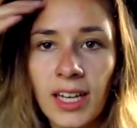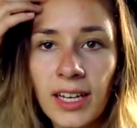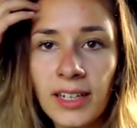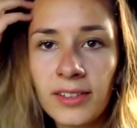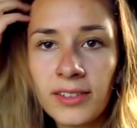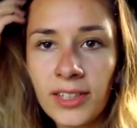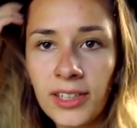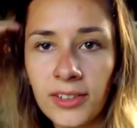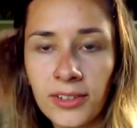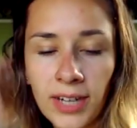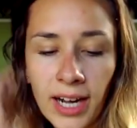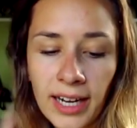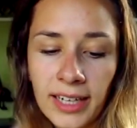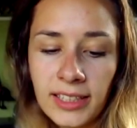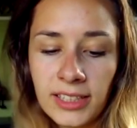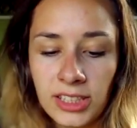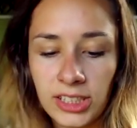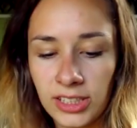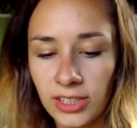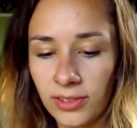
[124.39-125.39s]
I don't know.
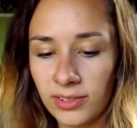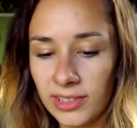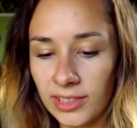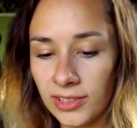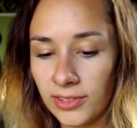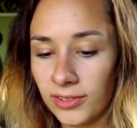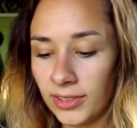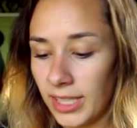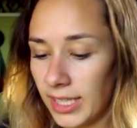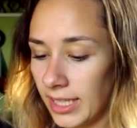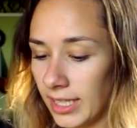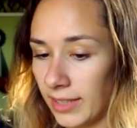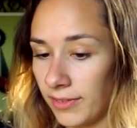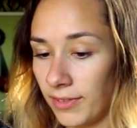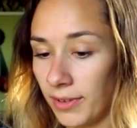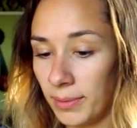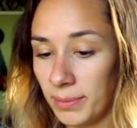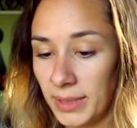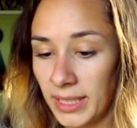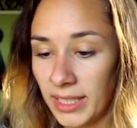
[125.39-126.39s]
I don't know like if
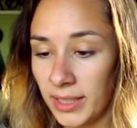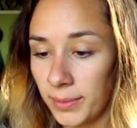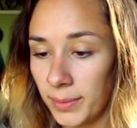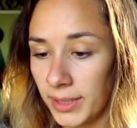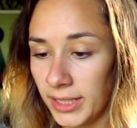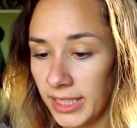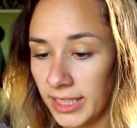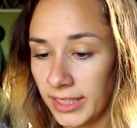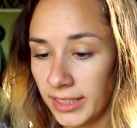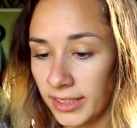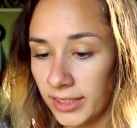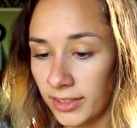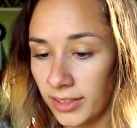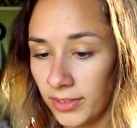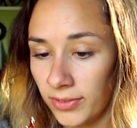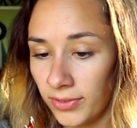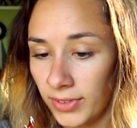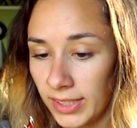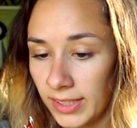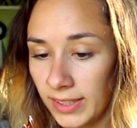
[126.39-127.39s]
I'm being particularly
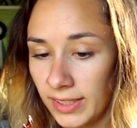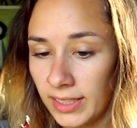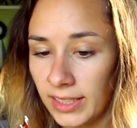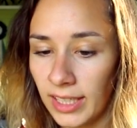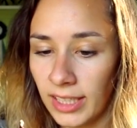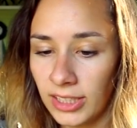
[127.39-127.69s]
fussy.